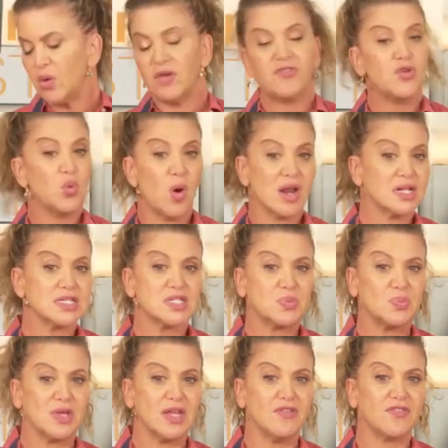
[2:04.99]
if you want it to
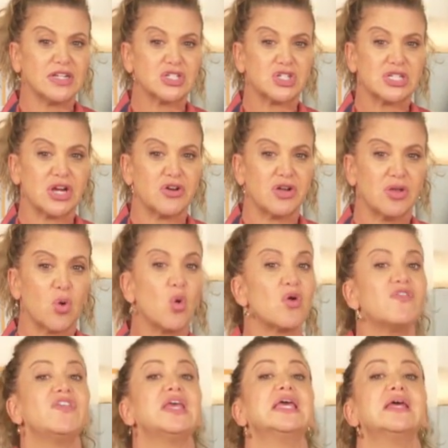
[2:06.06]
be vegetarian
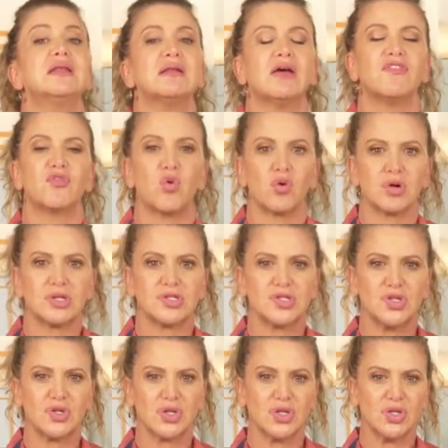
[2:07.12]
or vegan, of course
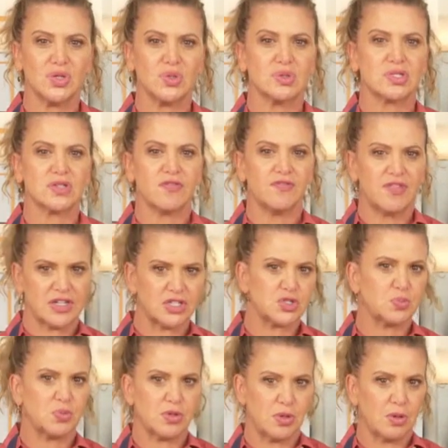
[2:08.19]
you can use
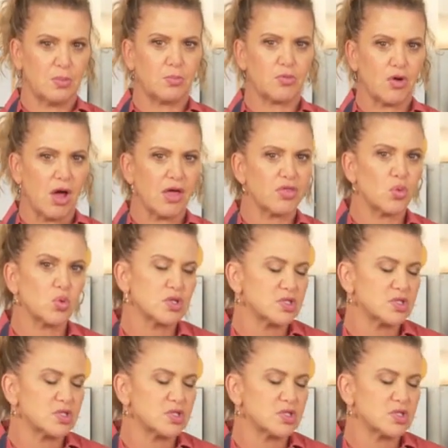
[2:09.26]
vegetable broth or